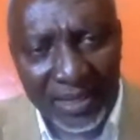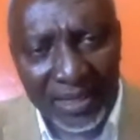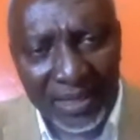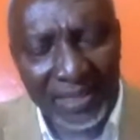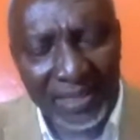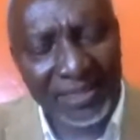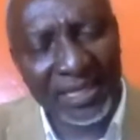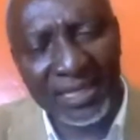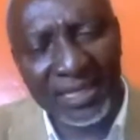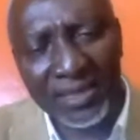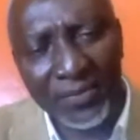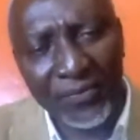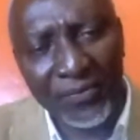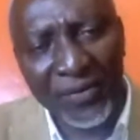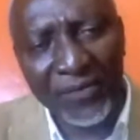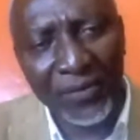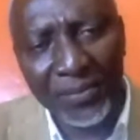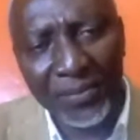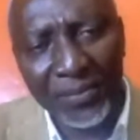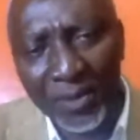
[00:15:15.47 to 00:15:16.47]
Is it
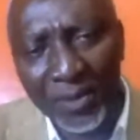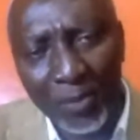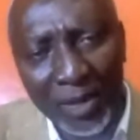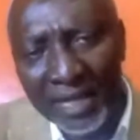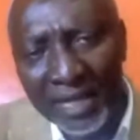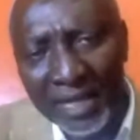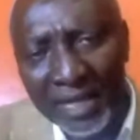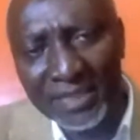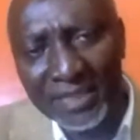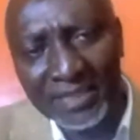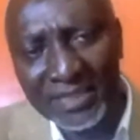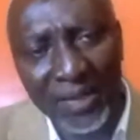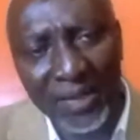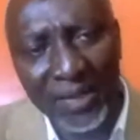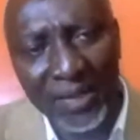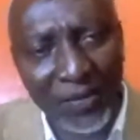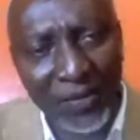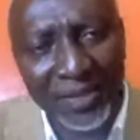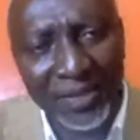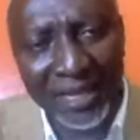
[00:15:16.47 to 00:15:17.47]
different from the monarchy system
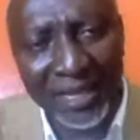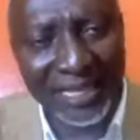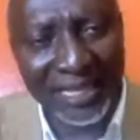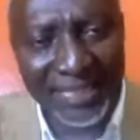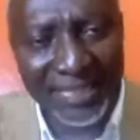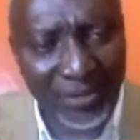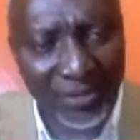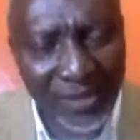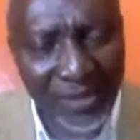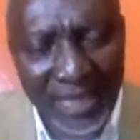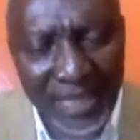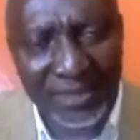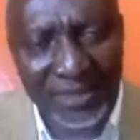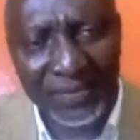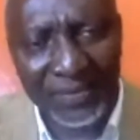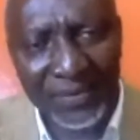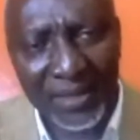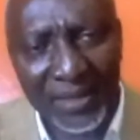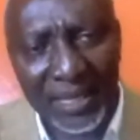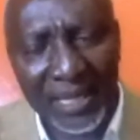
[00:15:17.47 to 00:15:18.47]
from the Qatarians?
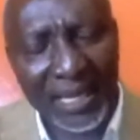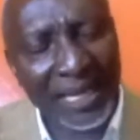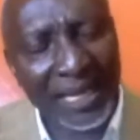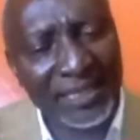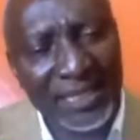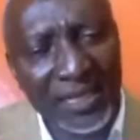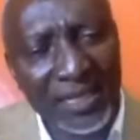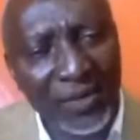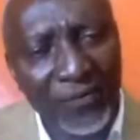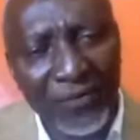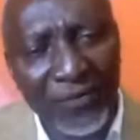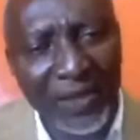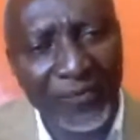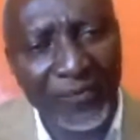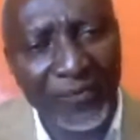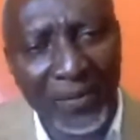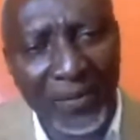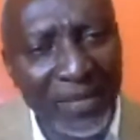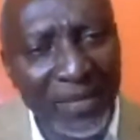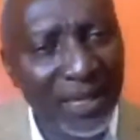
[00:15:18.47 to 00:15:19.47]
Is it different
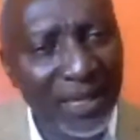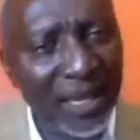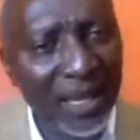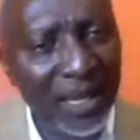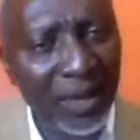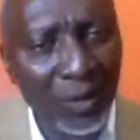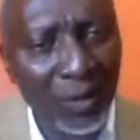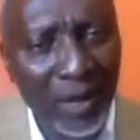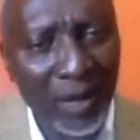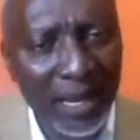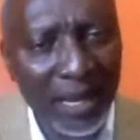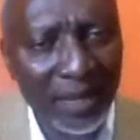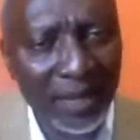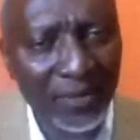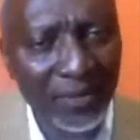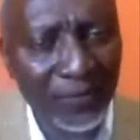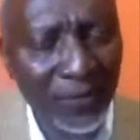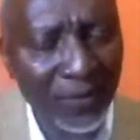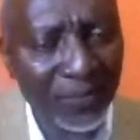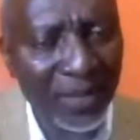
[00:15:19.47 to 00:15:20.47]
from
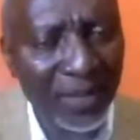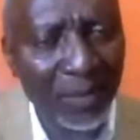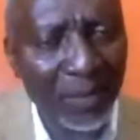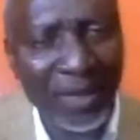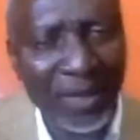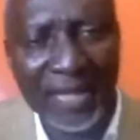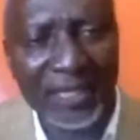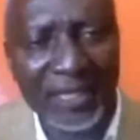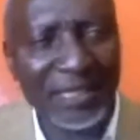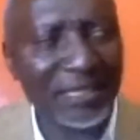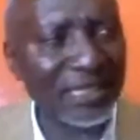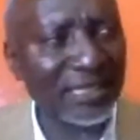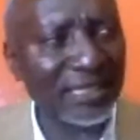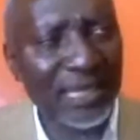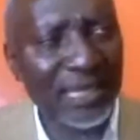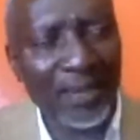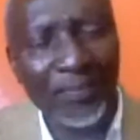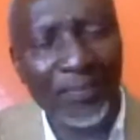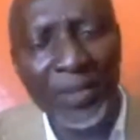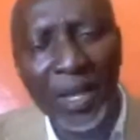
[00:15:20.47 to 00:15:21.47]
the monarchy
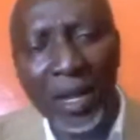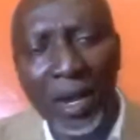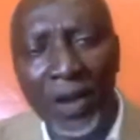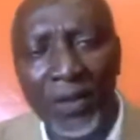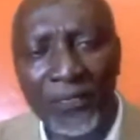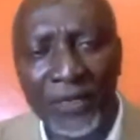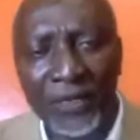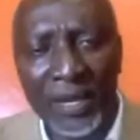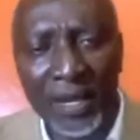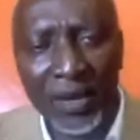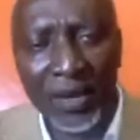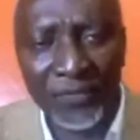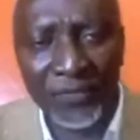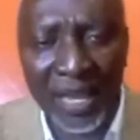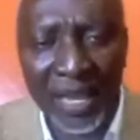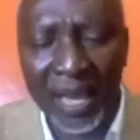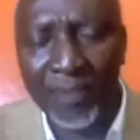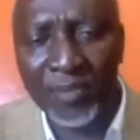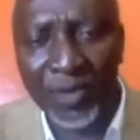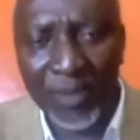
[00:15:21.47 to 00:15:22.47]
system of the
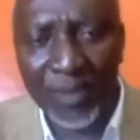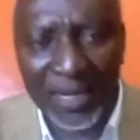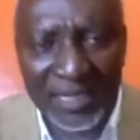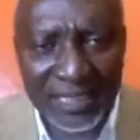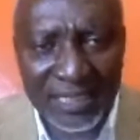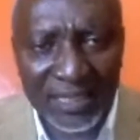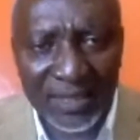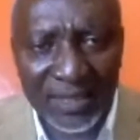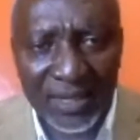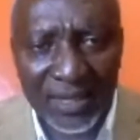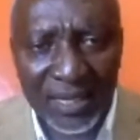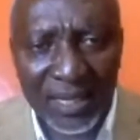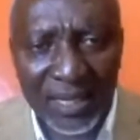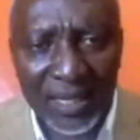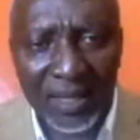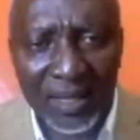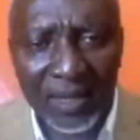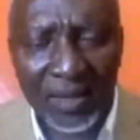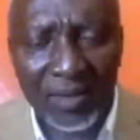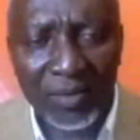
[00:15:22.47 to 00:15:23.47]
Emirates?
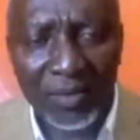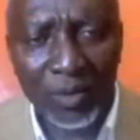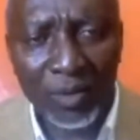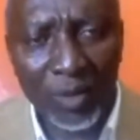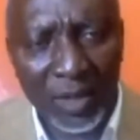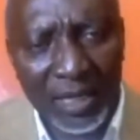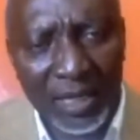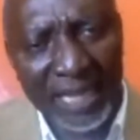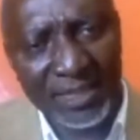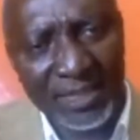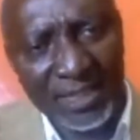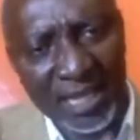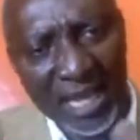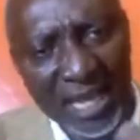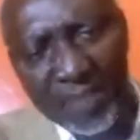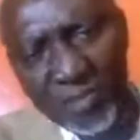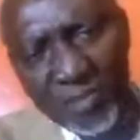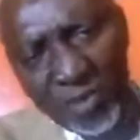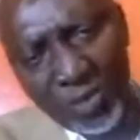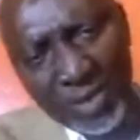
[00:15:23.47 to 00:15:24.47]
Look at
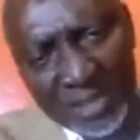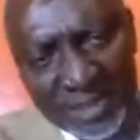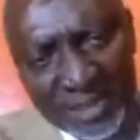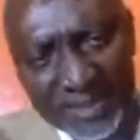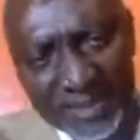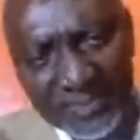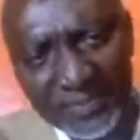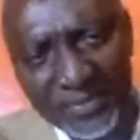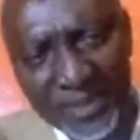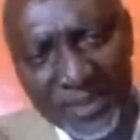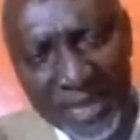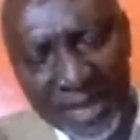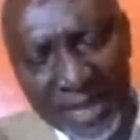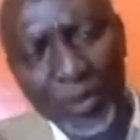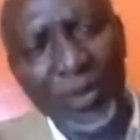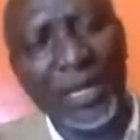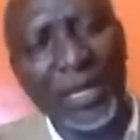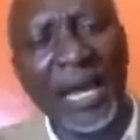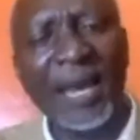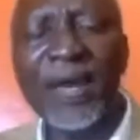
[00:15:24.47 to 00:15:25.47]
Emirates and
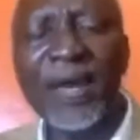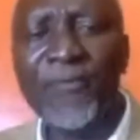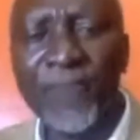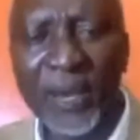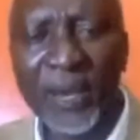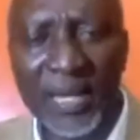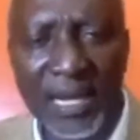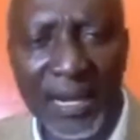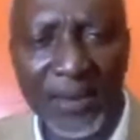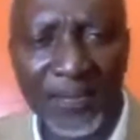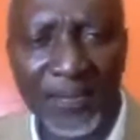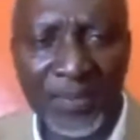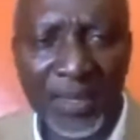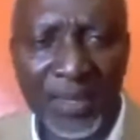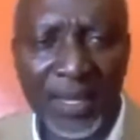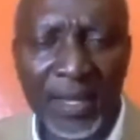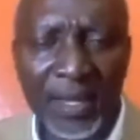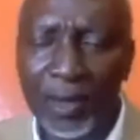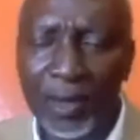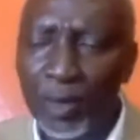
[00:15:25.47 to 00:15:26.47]
look at Africa.
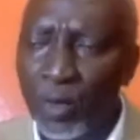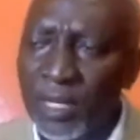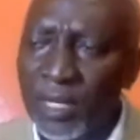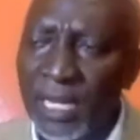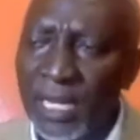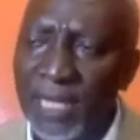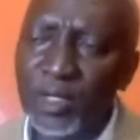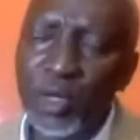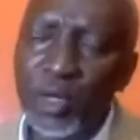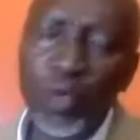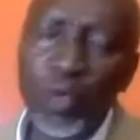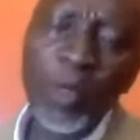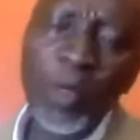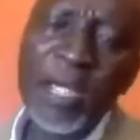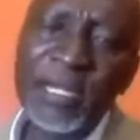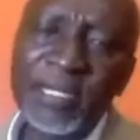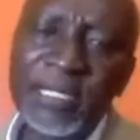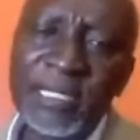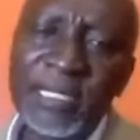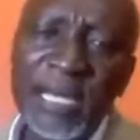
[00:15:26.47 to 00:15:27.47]
Look at
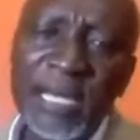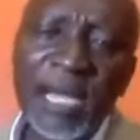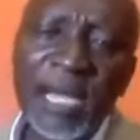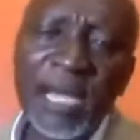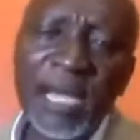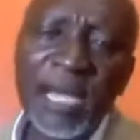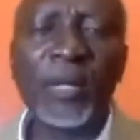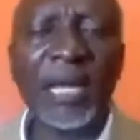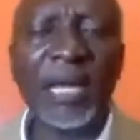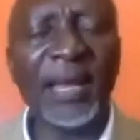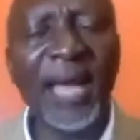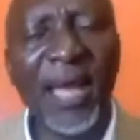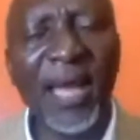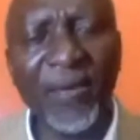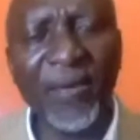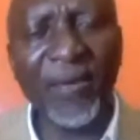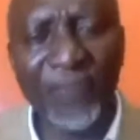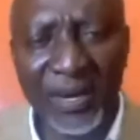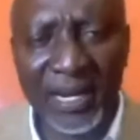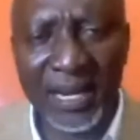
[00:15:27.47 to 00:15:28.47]
Kuwait and look at
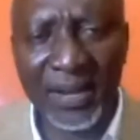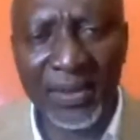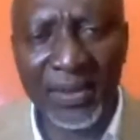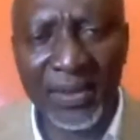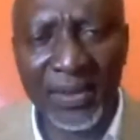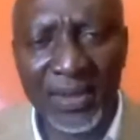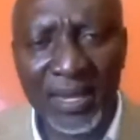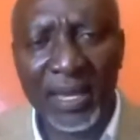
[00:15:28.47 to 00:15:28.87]
Africa.